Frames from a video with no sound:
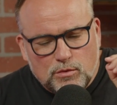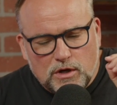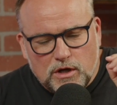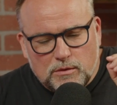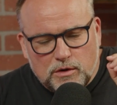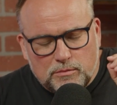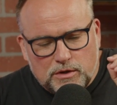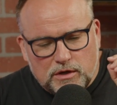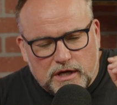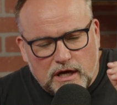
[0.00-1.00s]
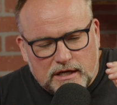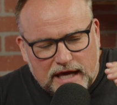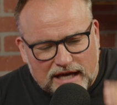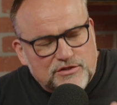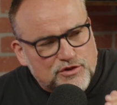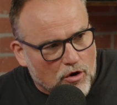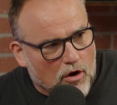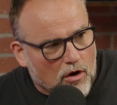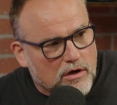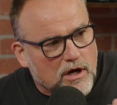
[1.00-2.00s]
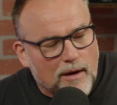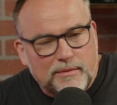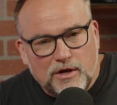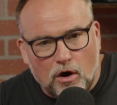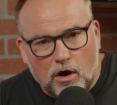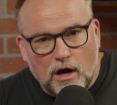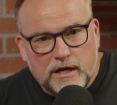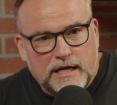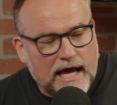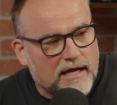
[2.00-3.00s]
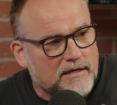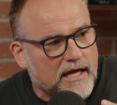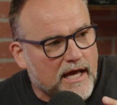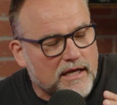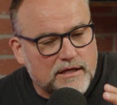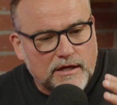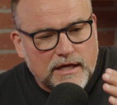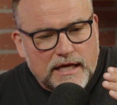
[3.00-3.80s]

a guest star coming on, and